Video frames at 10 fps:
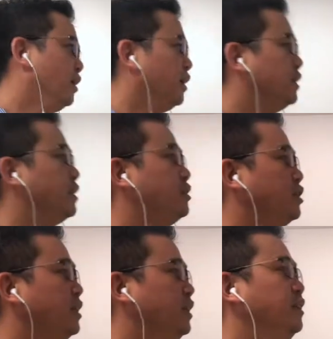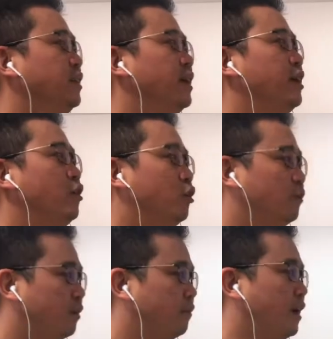is actually inhale
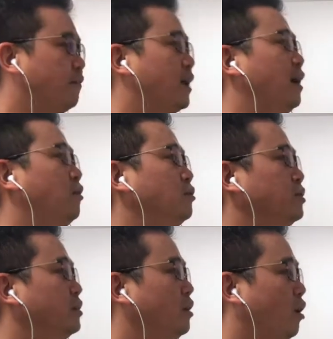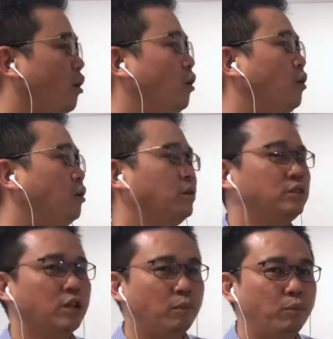over 5 counts, hold
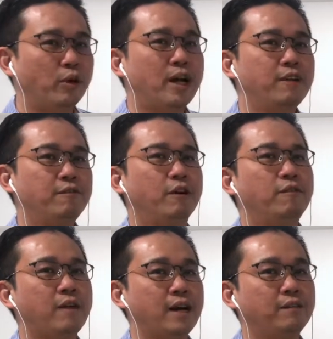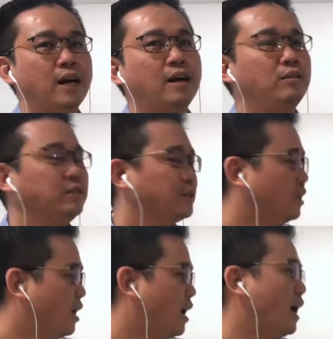your breath for 5 counts,
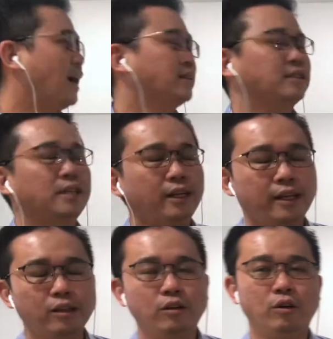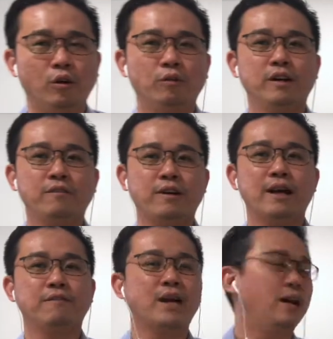exhale over
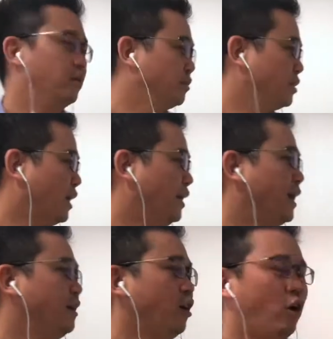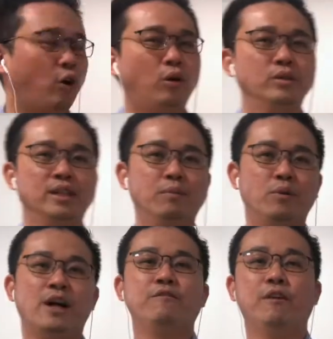5 counts, and then hold the
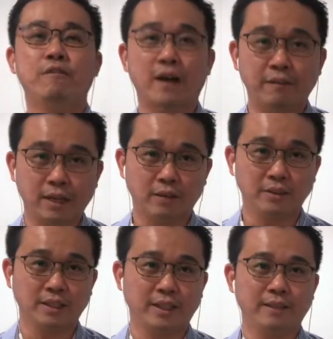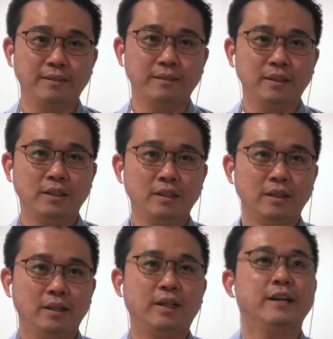breath for 5 counts again.
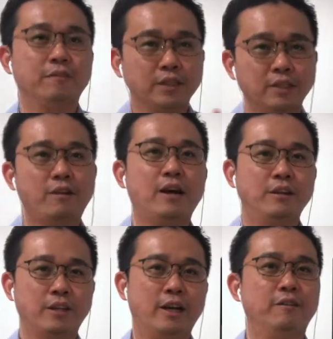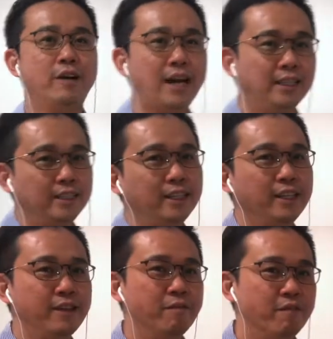Okay, first of all, I want to clarify, I didn't
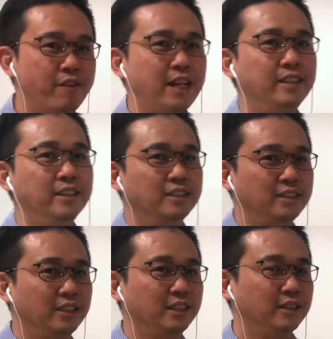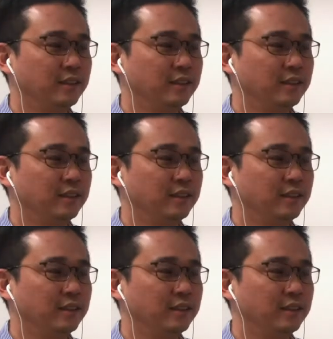invent this thing.